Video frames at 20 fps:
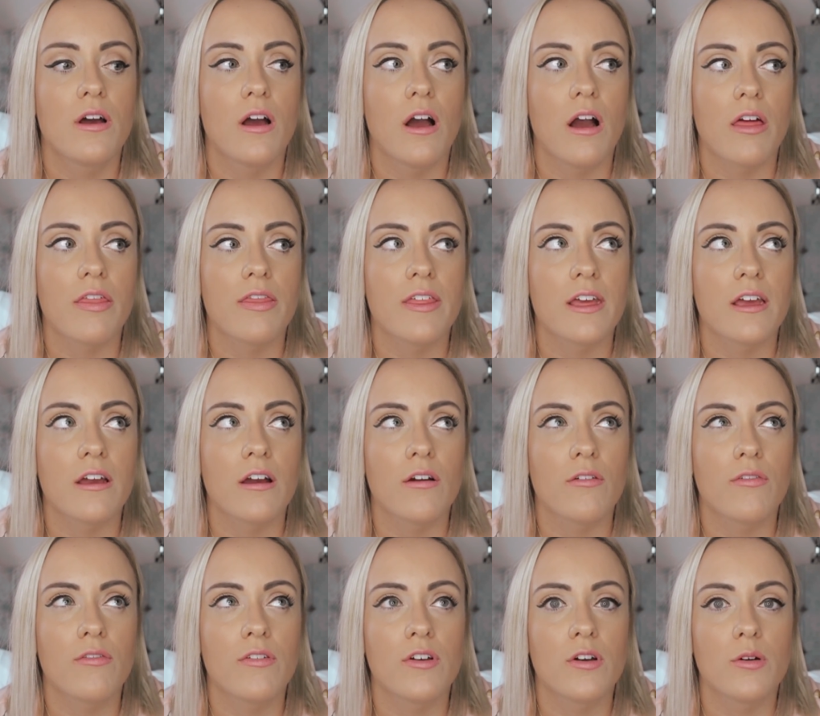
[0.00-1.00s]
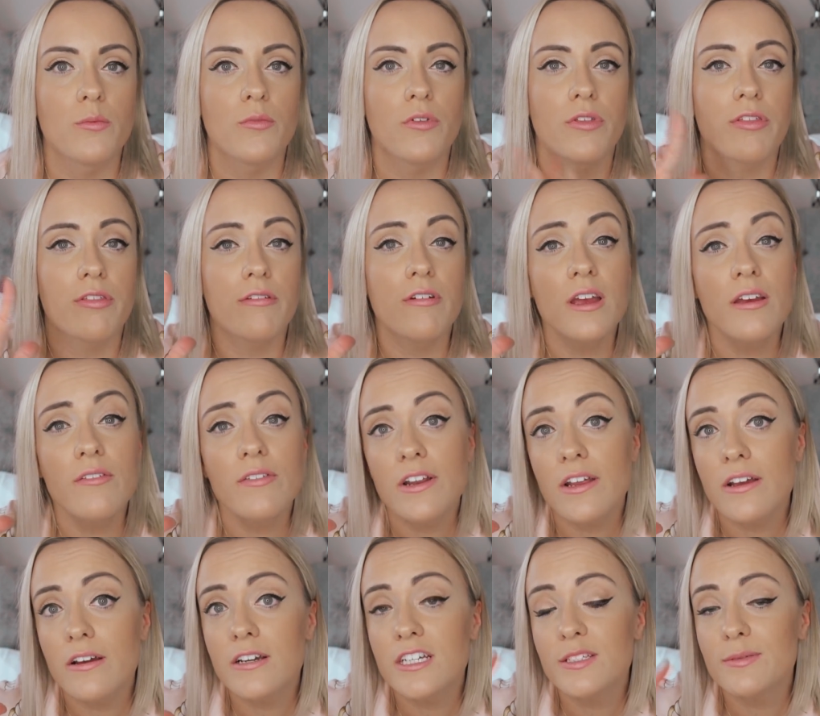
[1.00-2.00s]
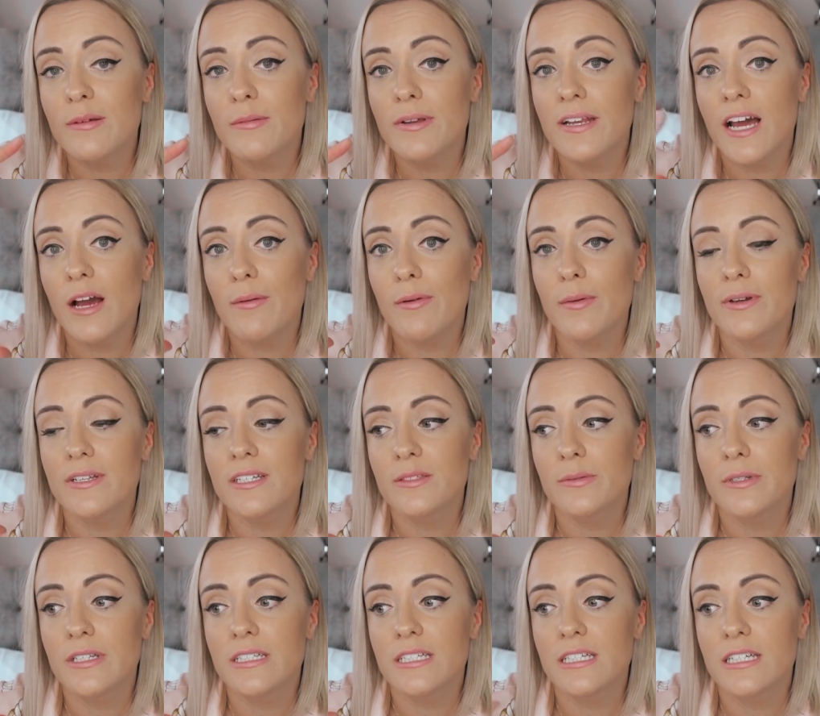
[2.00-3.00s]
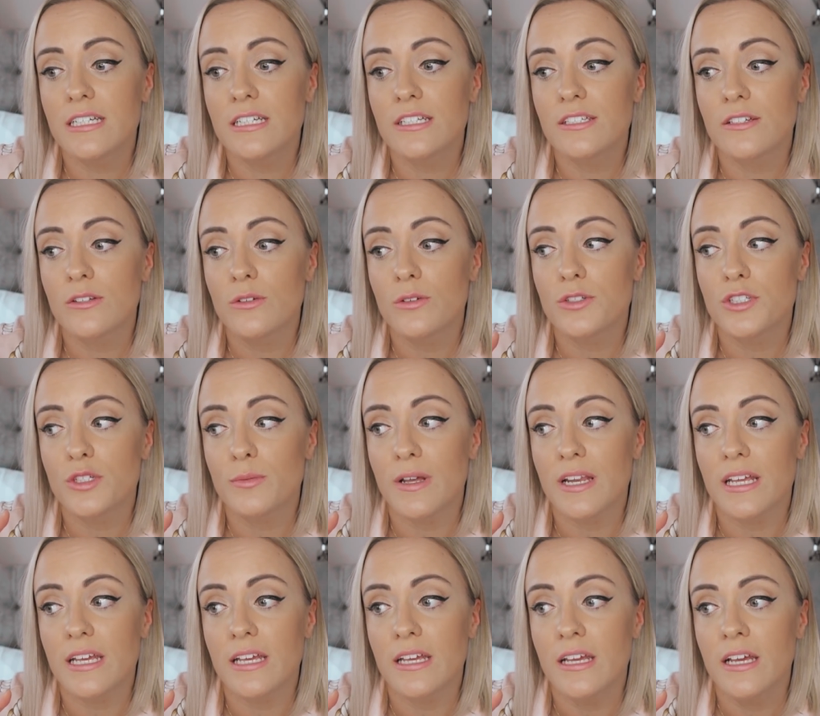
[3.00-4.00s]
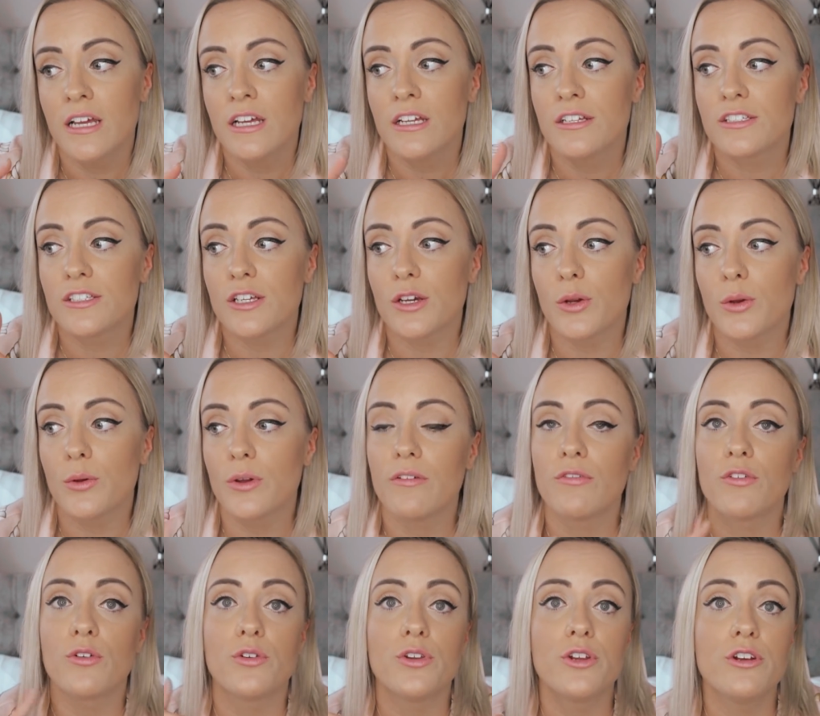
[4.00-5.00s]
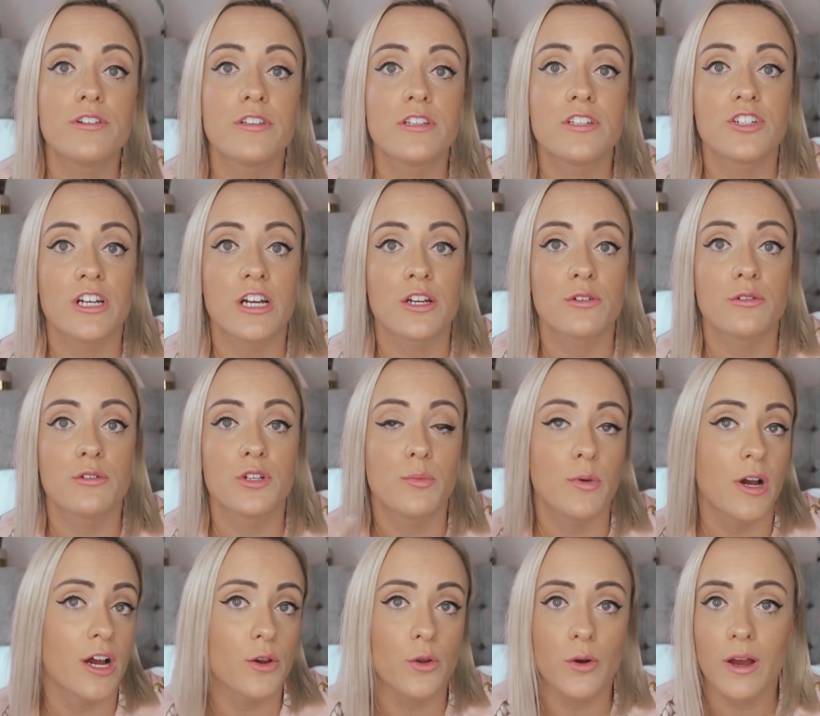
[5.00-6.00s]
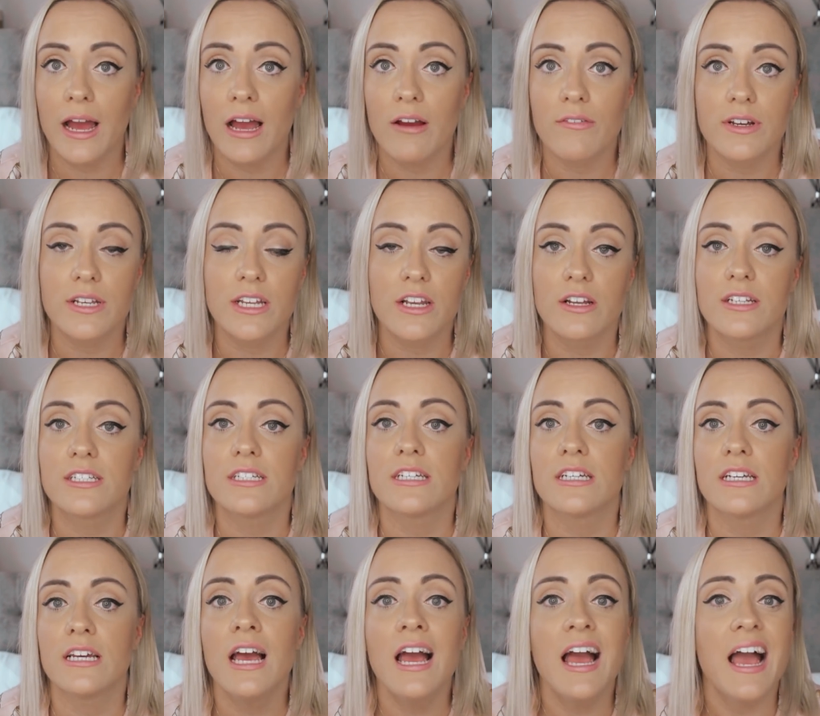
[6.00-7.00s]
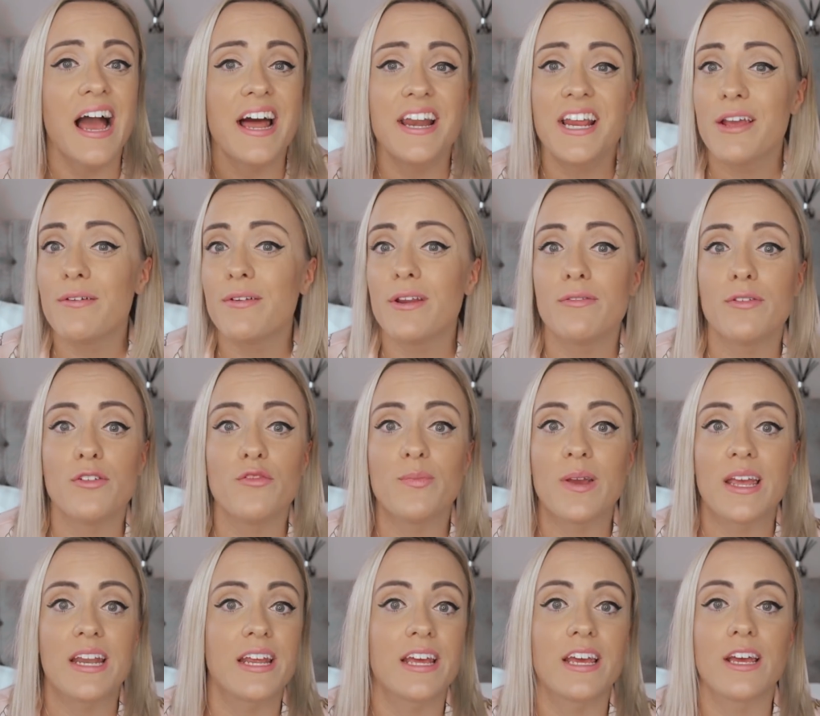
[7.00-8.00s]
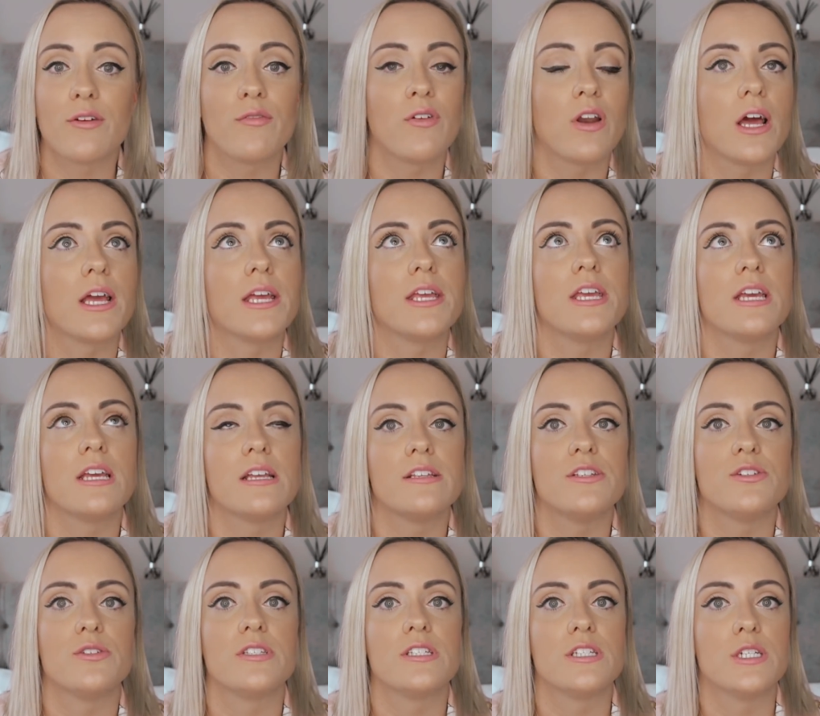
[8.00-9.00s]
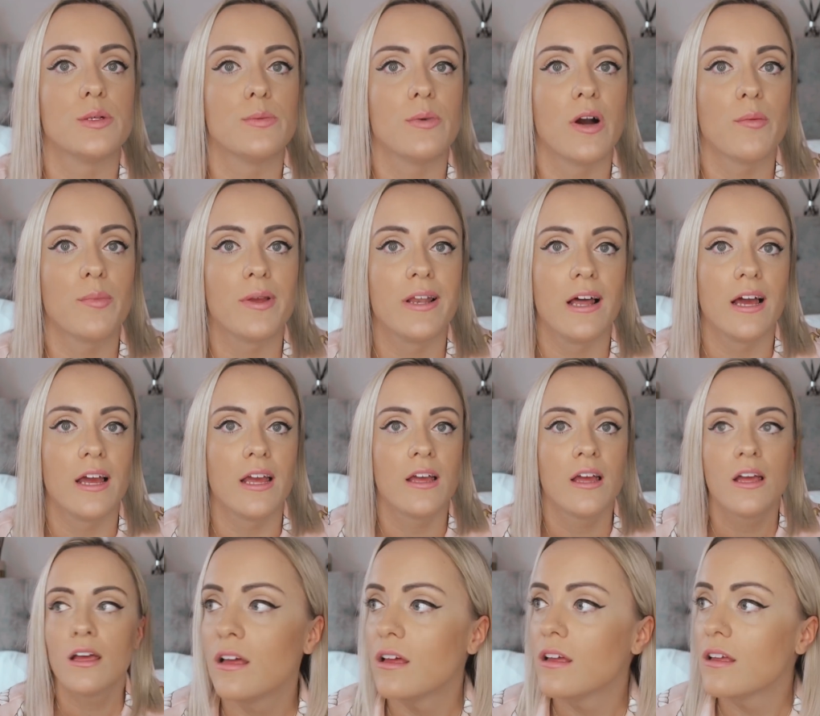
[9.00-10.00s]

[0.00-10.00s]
I think I've filmed 3 videos maybe now about my disability, so not too many. So if you're new to this channel, you might not have any idea, and even if you've been here for like years, you still might be like,